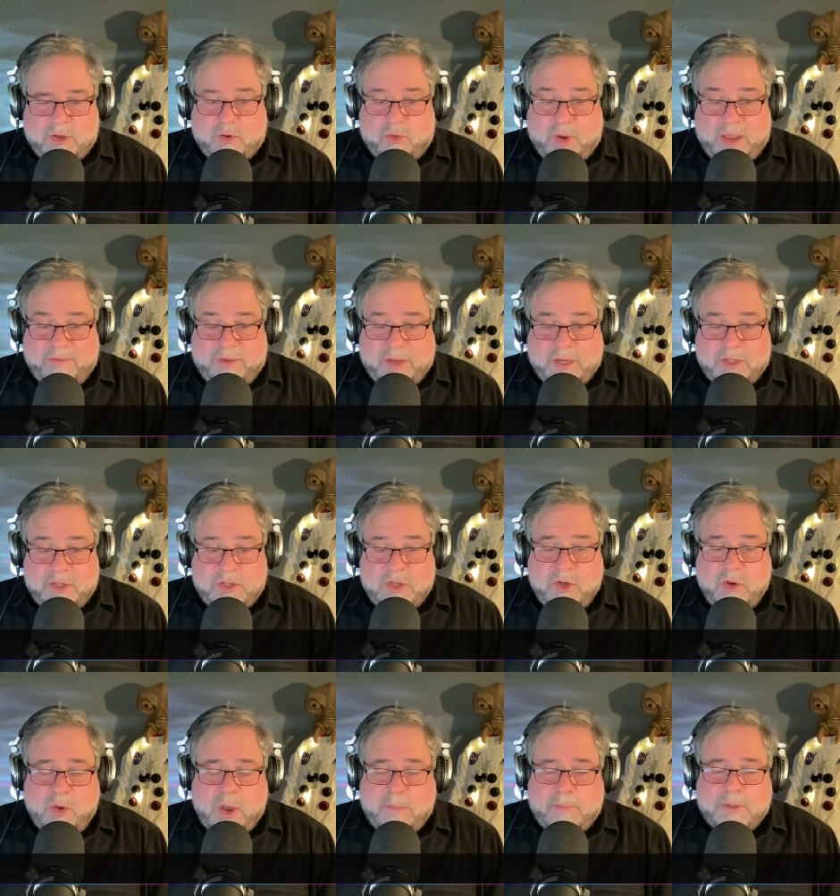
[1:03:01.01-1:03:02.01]
cravings.
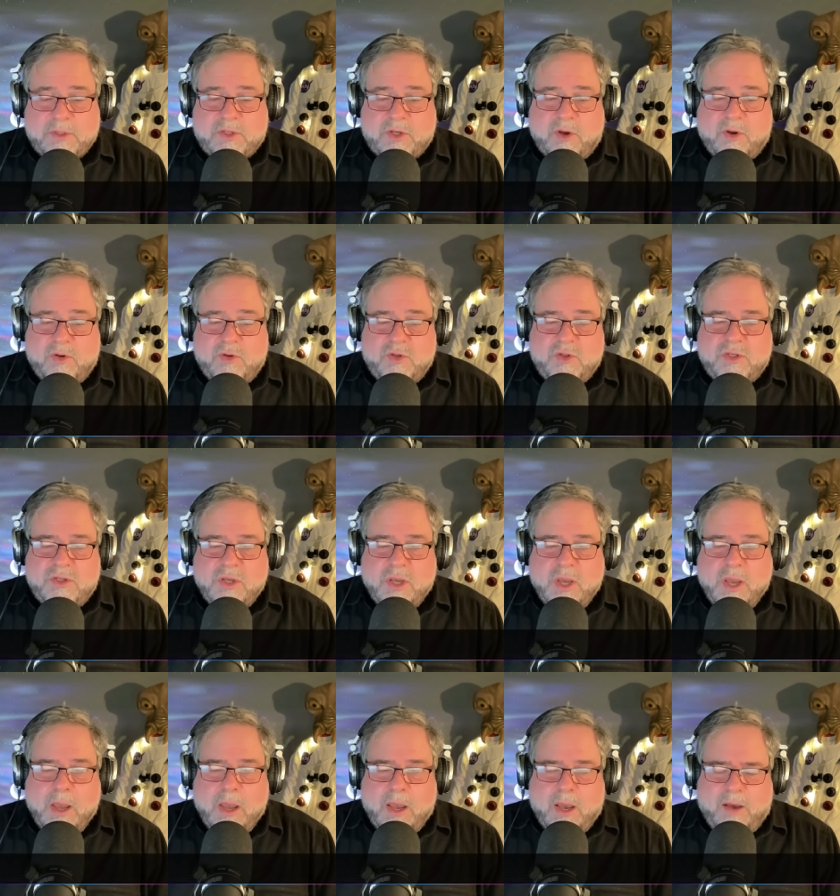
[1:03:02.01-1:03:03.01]
New episodes
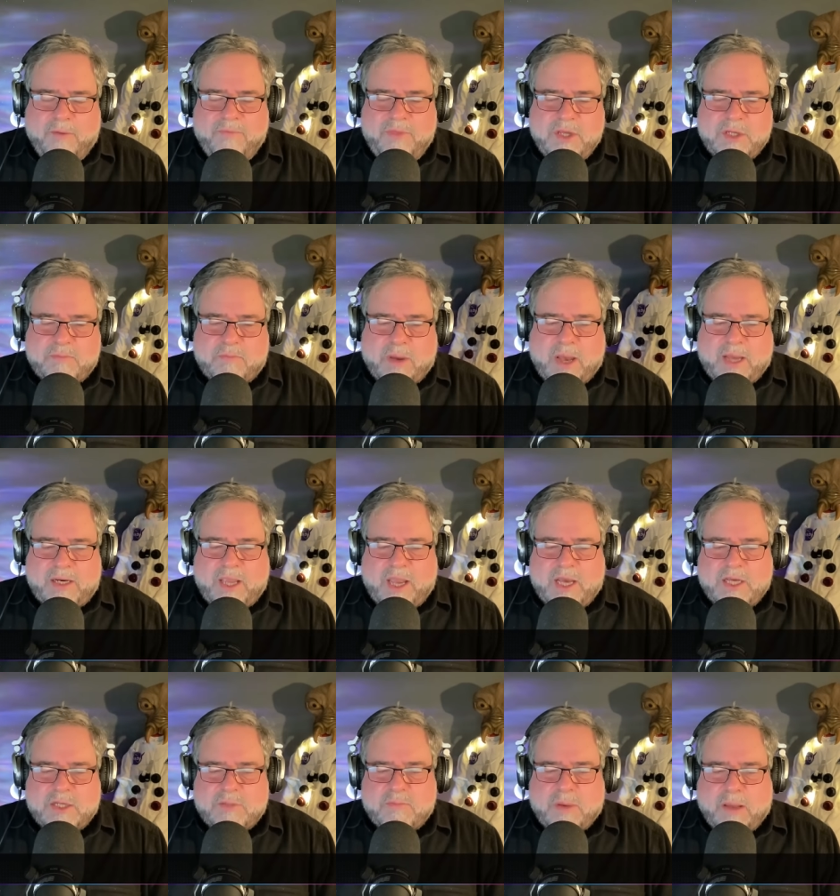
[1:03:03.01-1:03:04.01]
of this
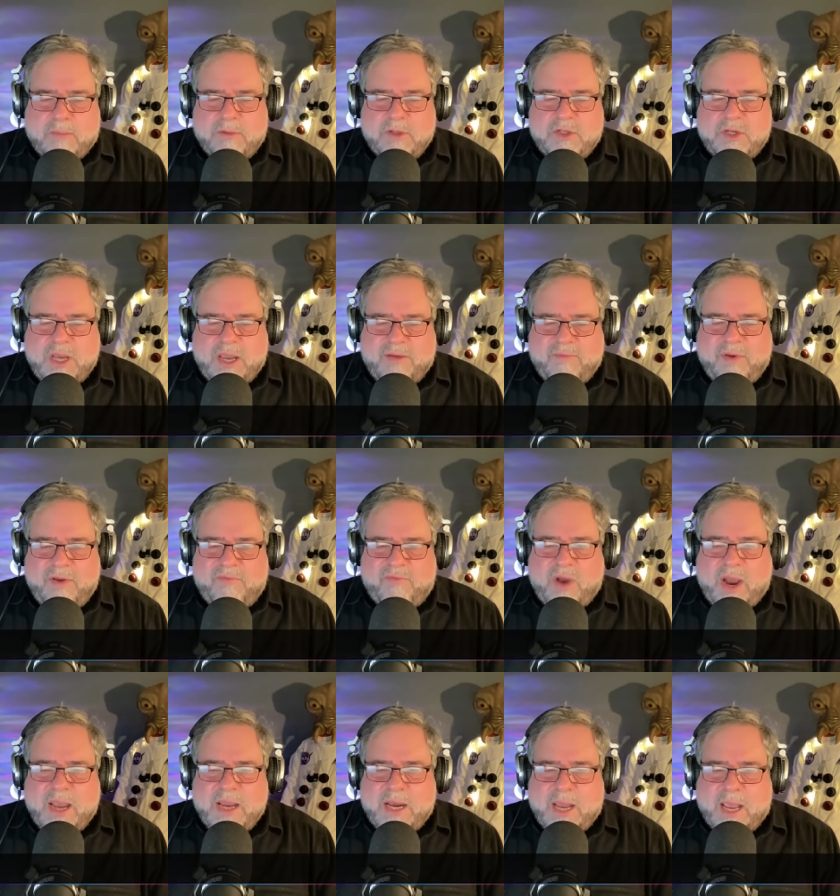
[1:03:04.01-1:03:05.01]
podcast publish every
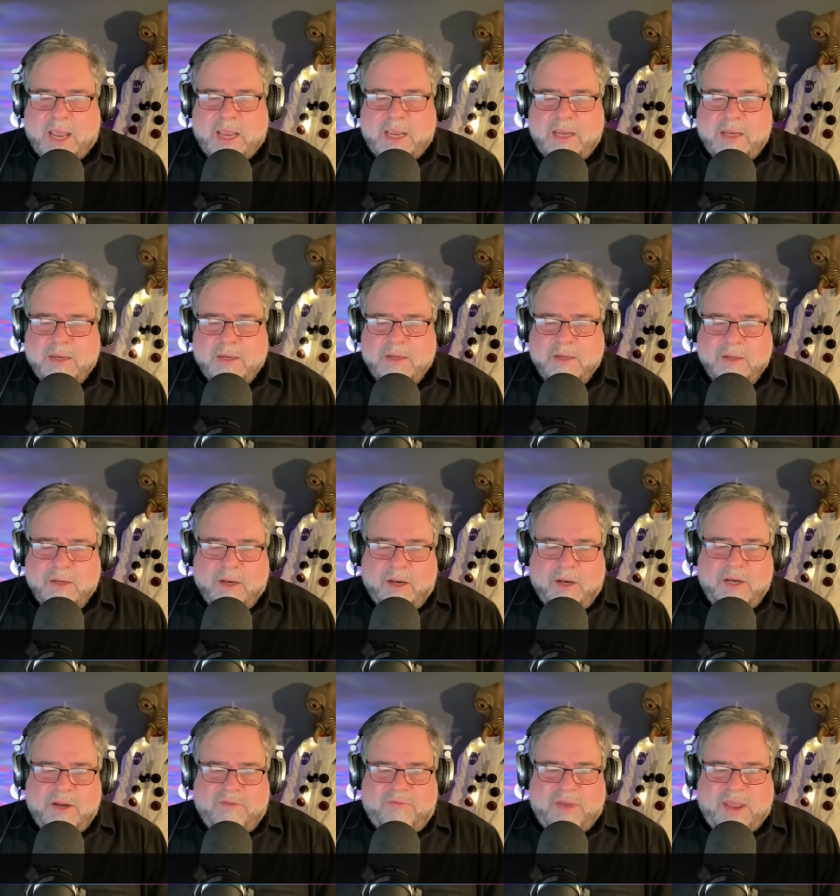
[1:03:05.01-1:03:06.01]
Friday
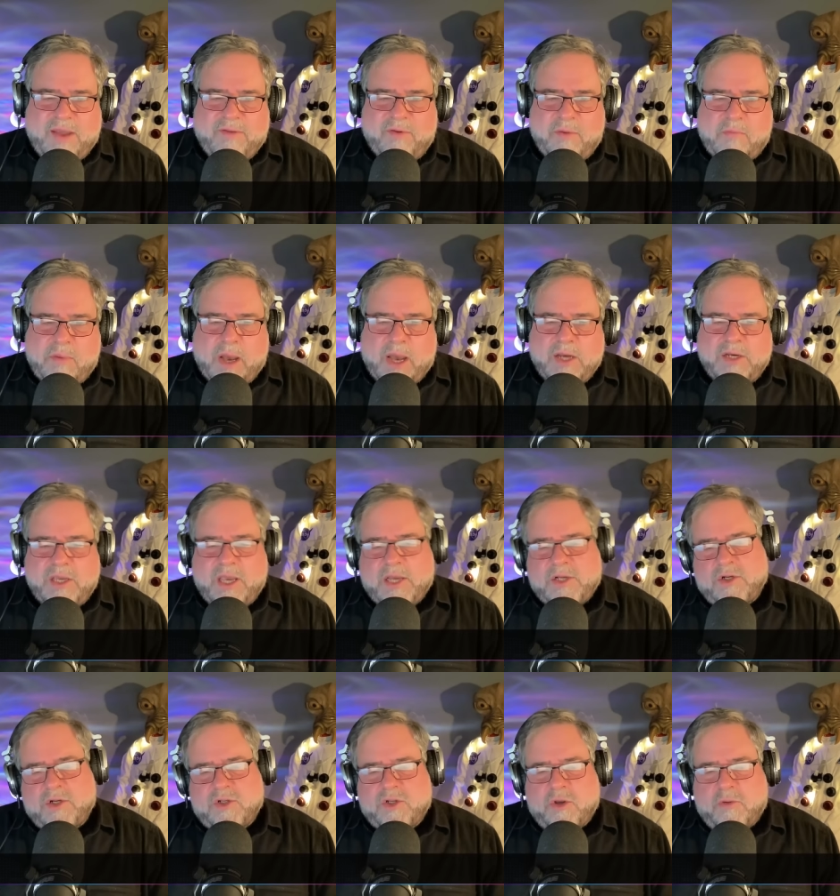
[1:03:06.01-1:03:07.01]
on your favorite
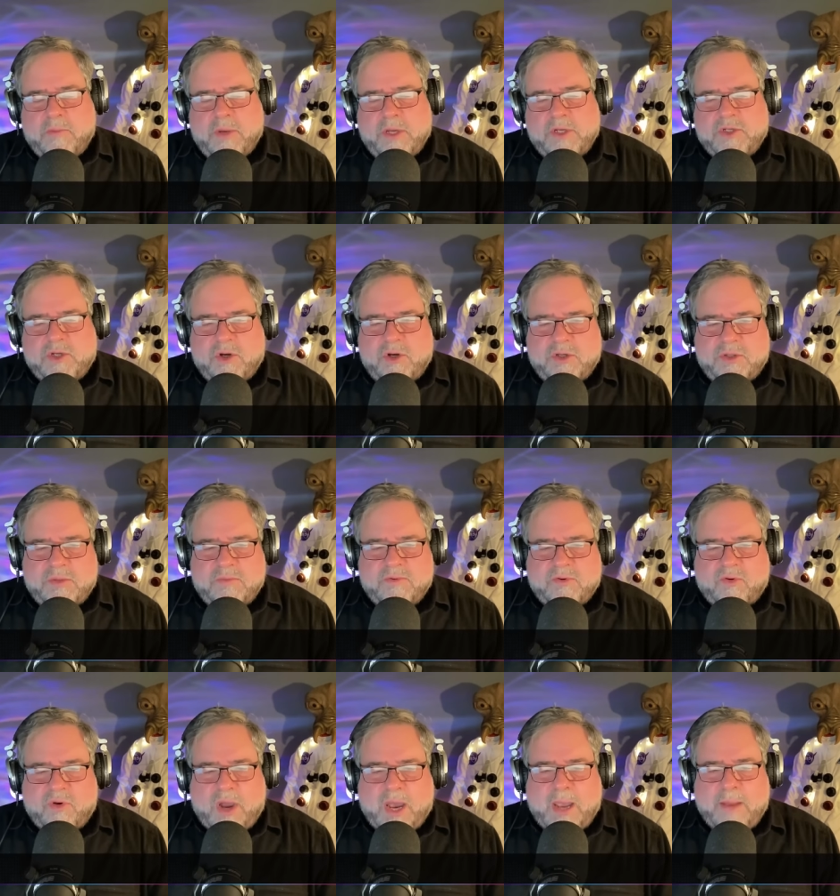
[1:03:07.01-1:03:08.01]
podcatcher, so make sure to
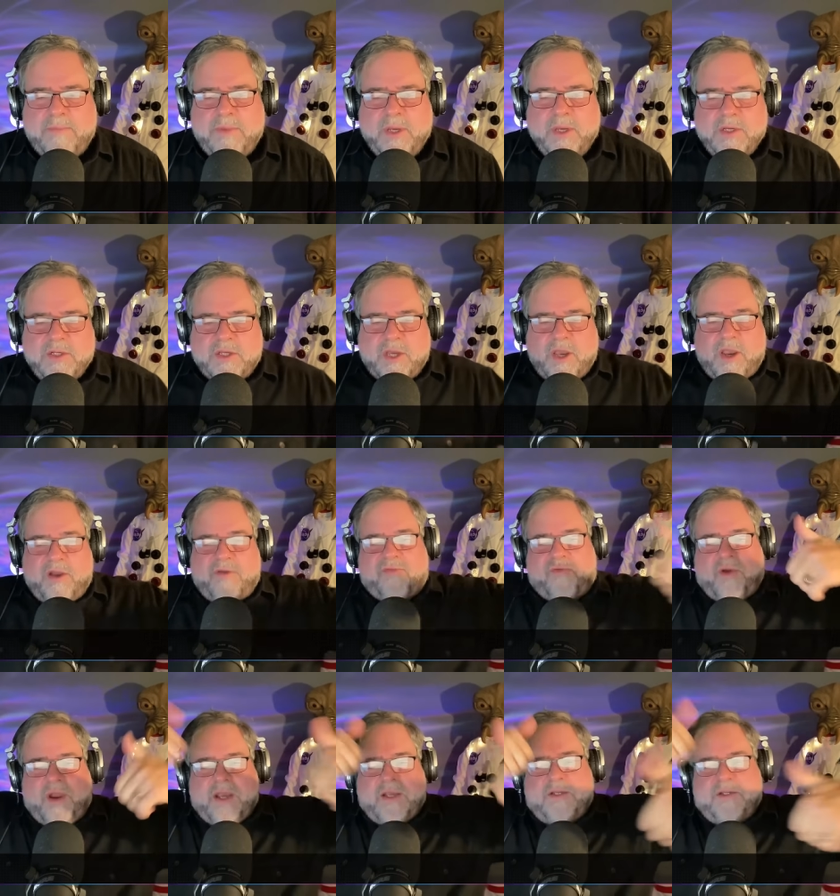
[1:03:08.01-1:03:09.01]
subscribe, tell your
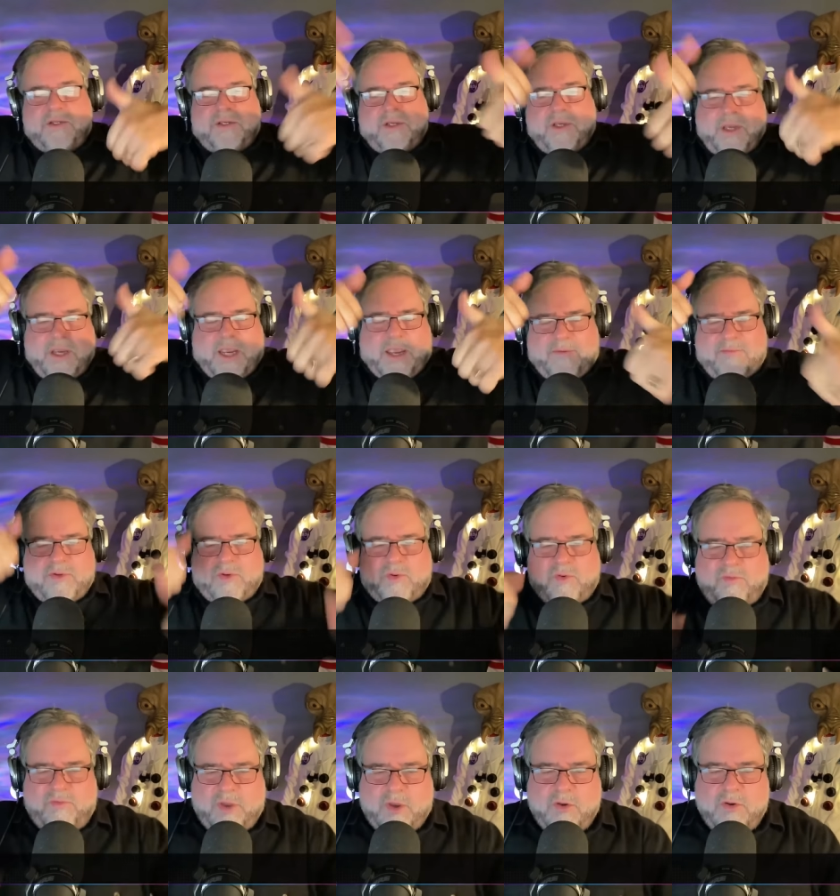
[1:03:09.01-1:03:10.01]
friends, give us
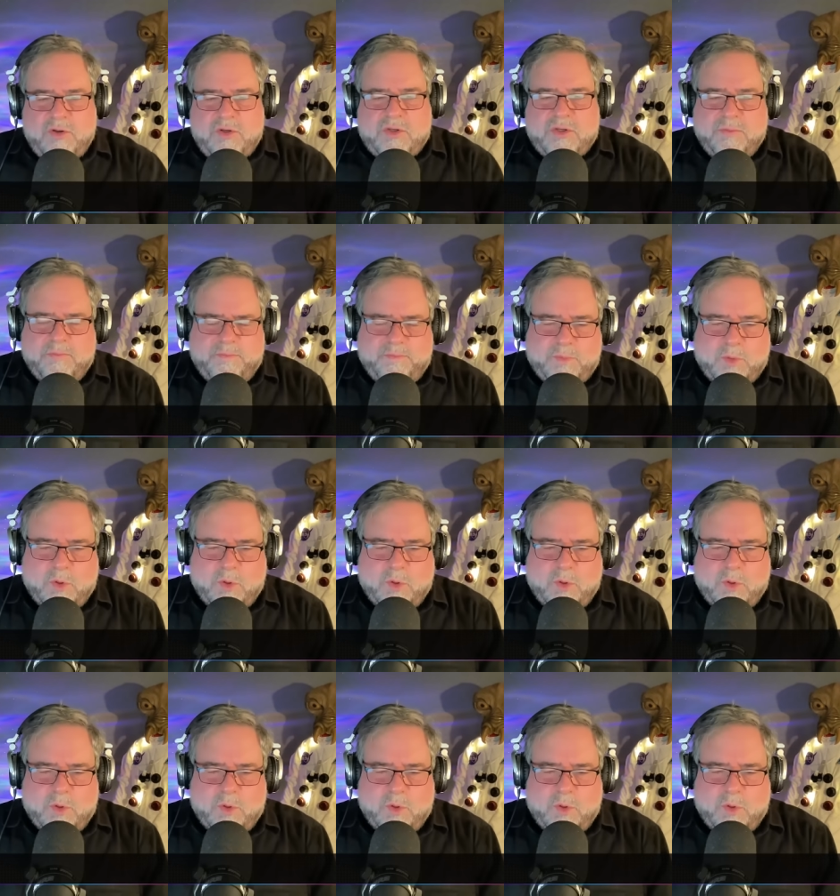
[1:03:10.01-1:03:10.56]
reviews.